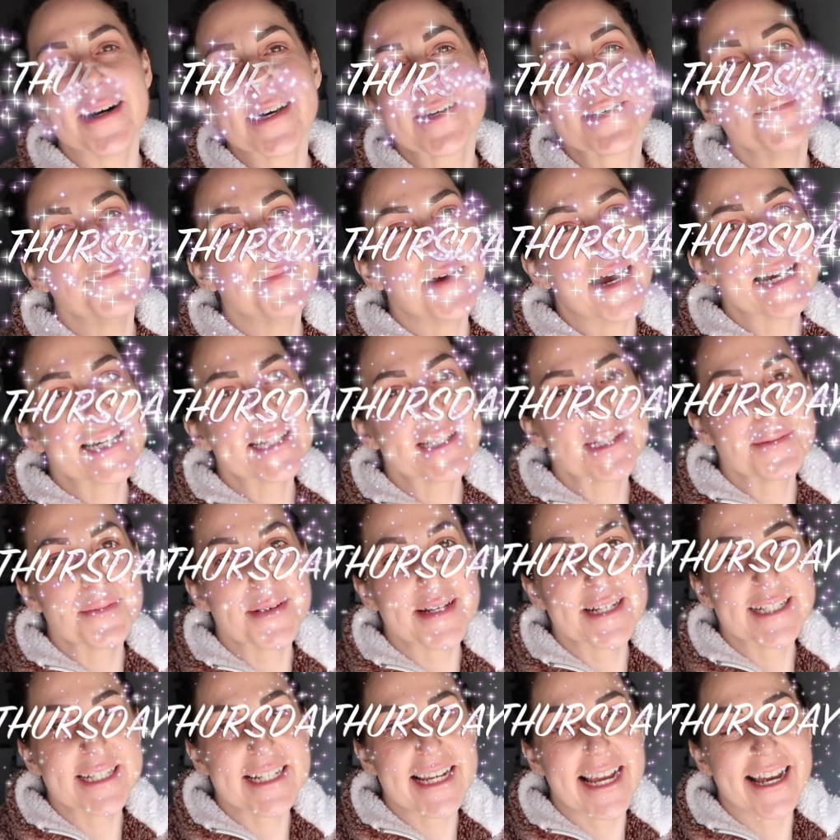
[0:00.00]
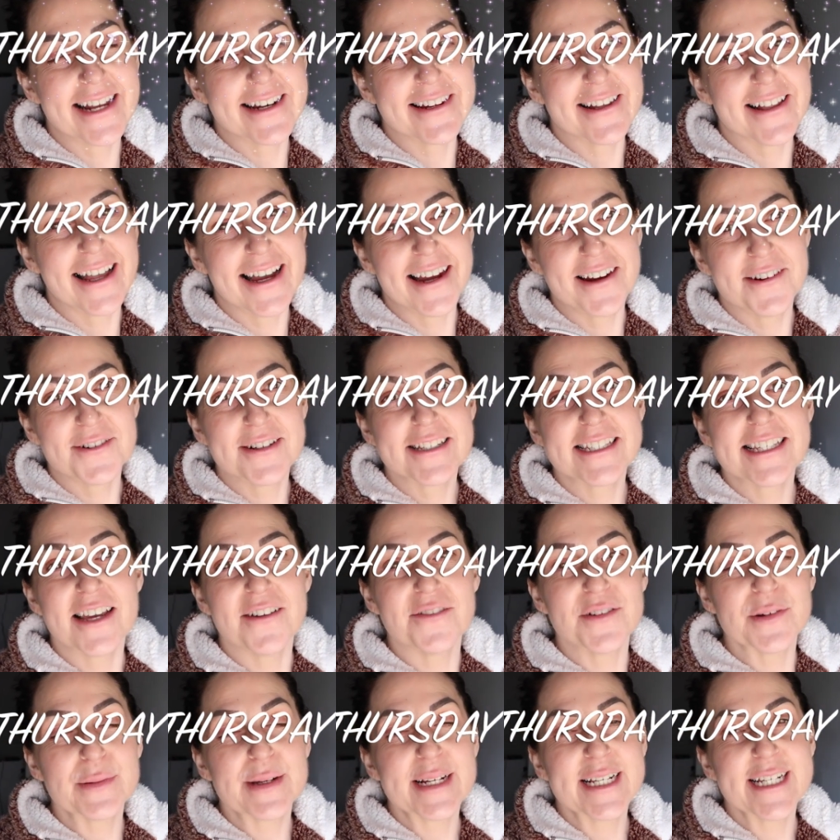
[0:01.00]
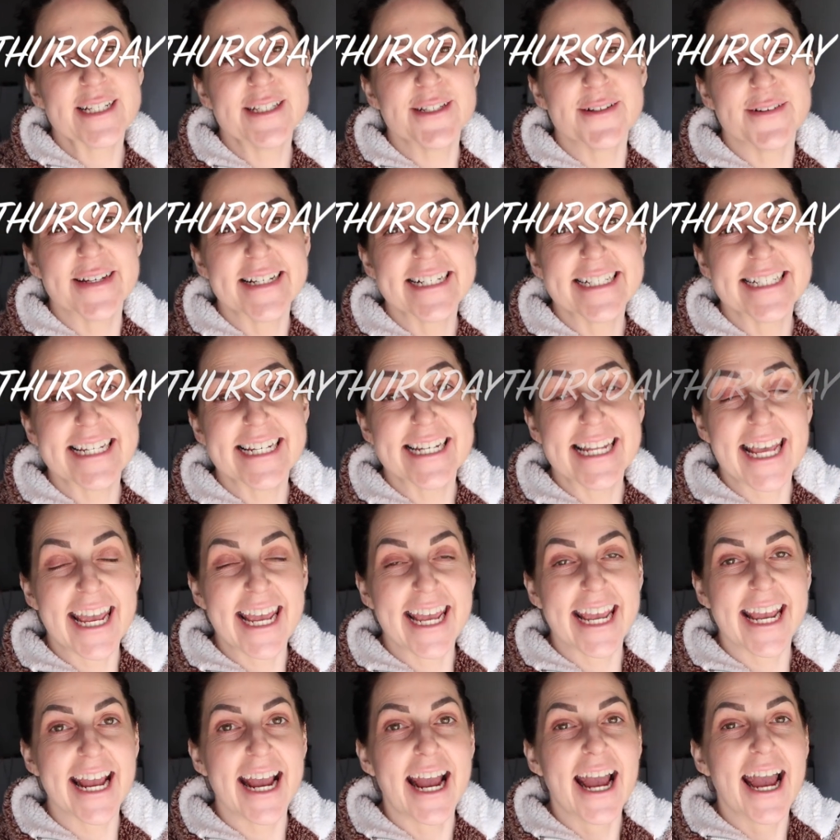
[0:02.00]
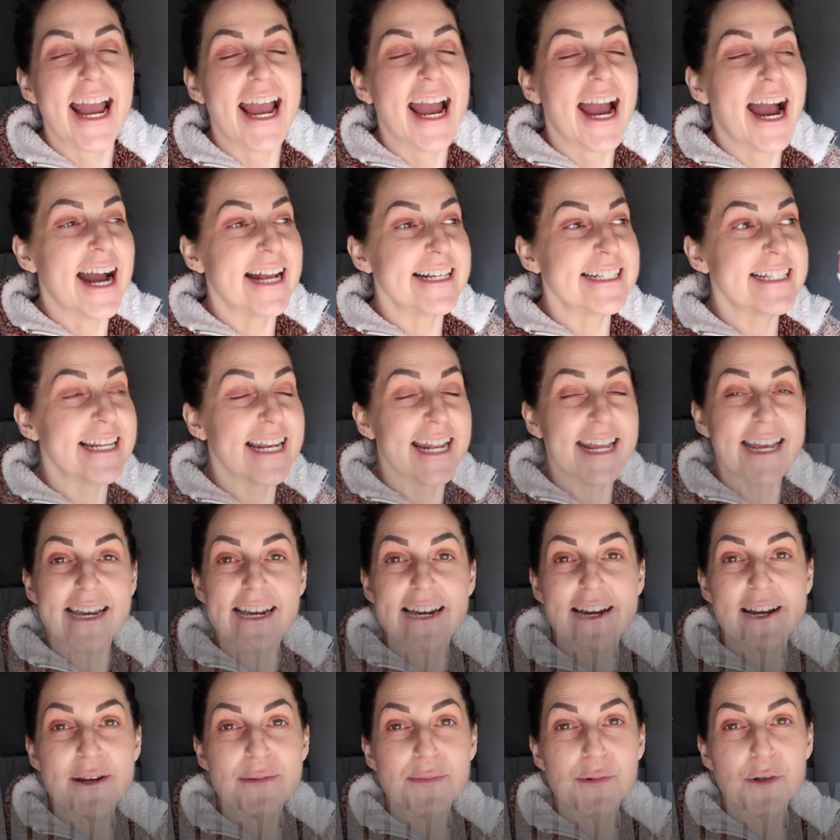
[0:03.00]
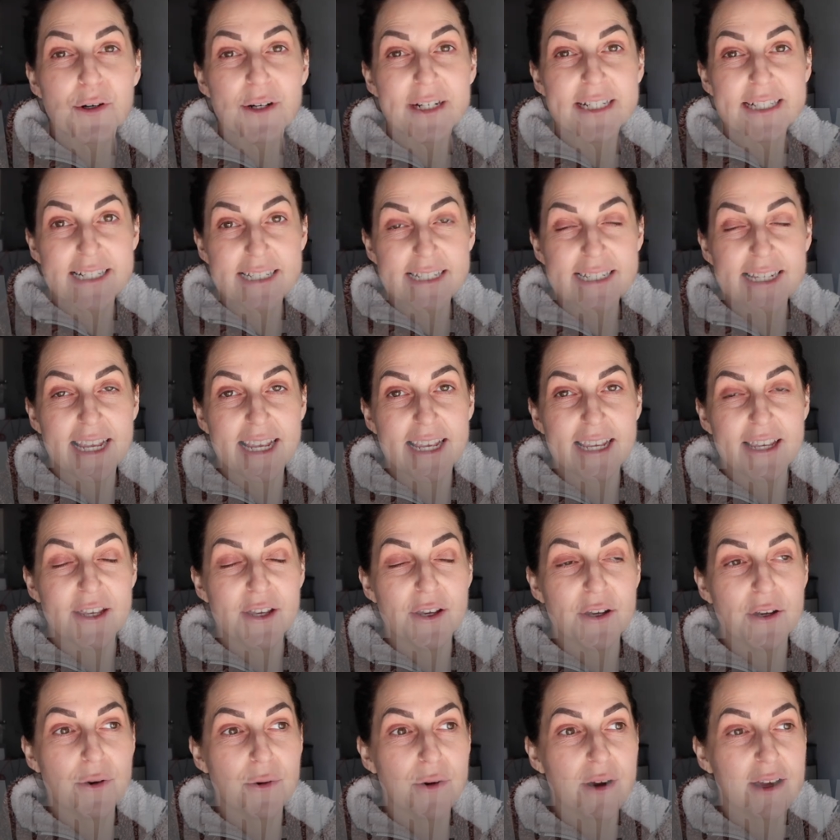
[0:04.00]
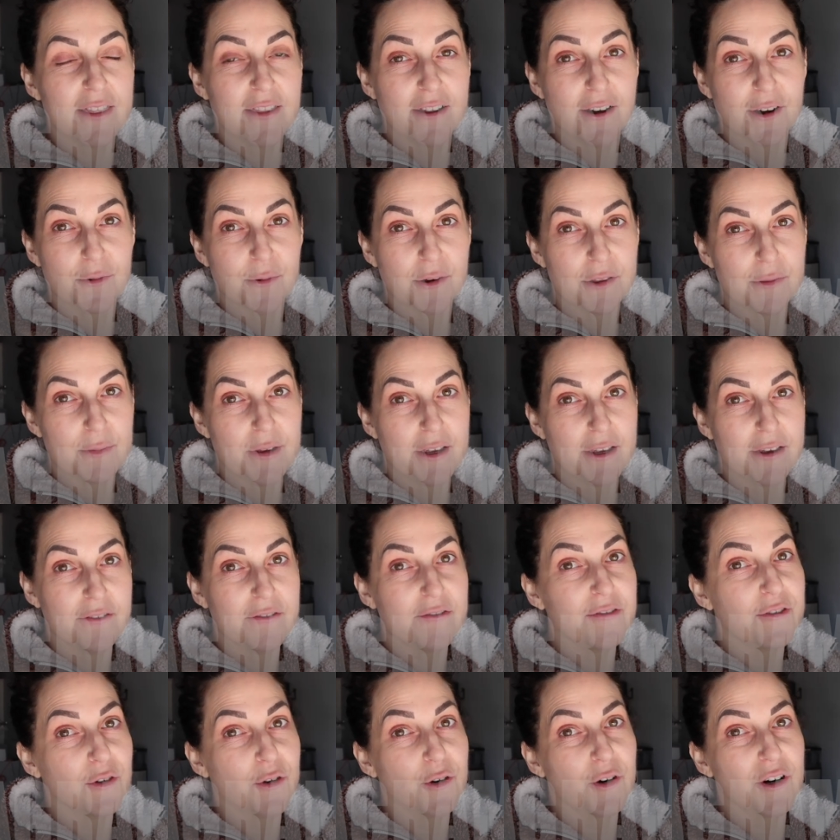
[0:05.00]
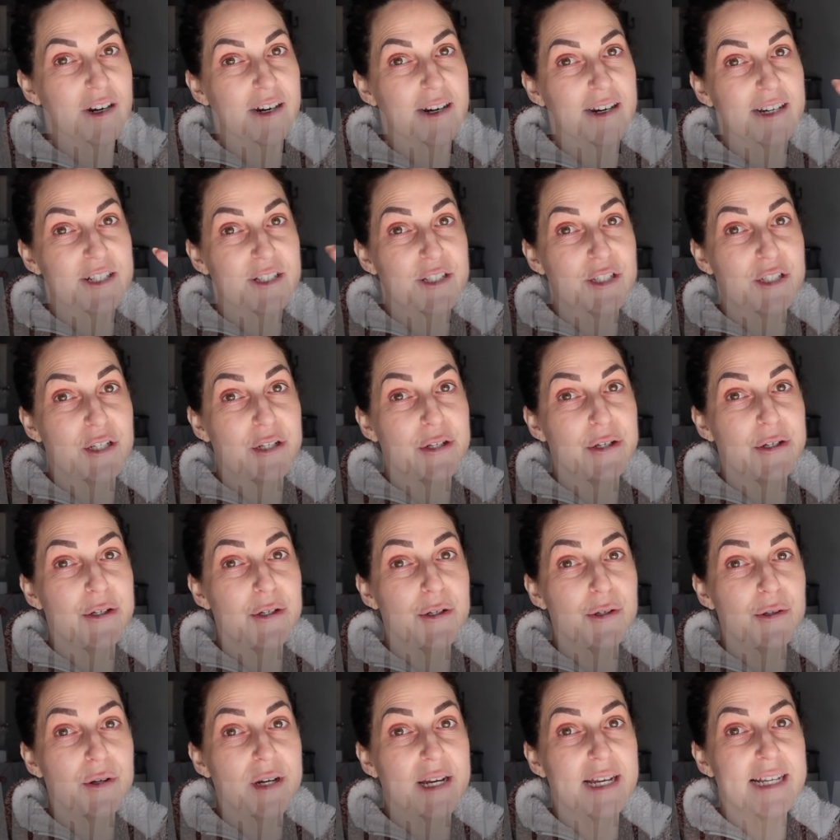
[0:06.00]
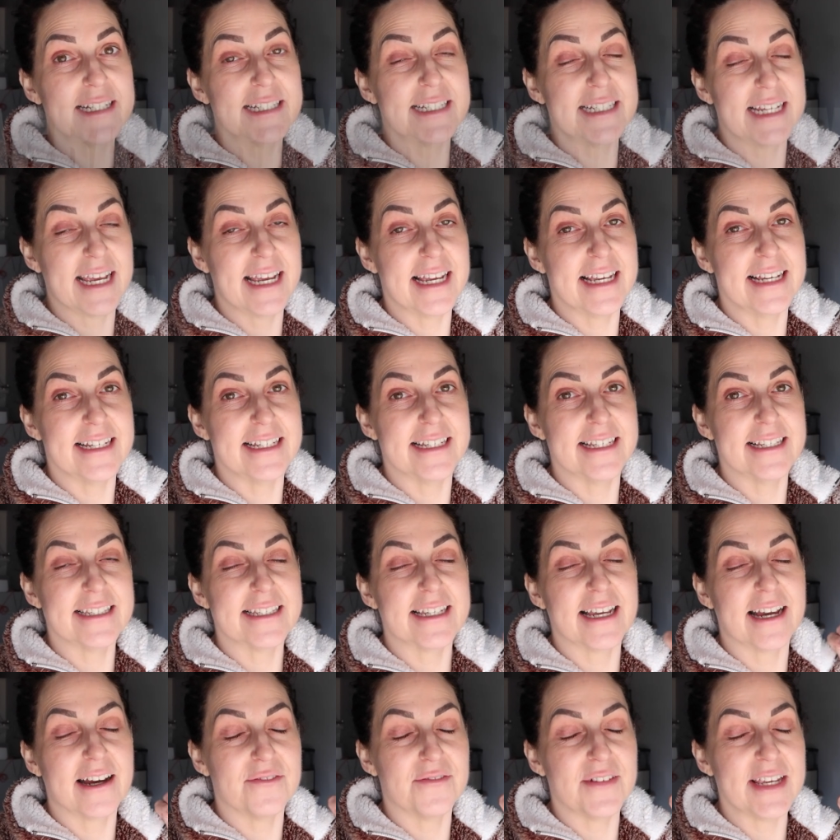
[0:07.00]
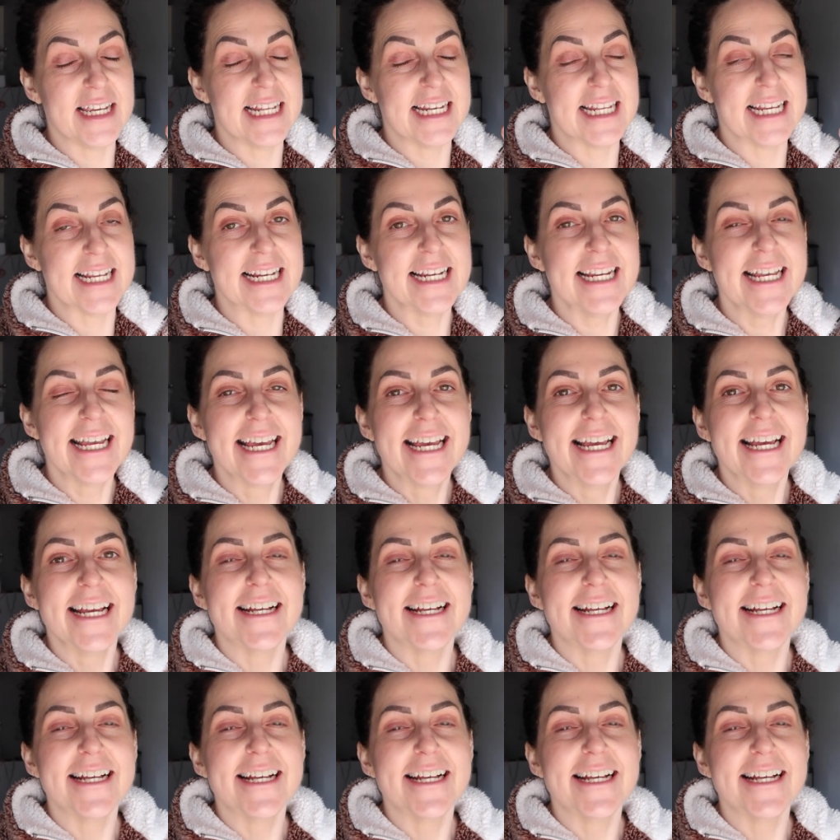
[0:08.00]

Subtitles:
Welcome back to my channel. How is everybody doing today? Today I am going to take you along with me for 2 days of eating.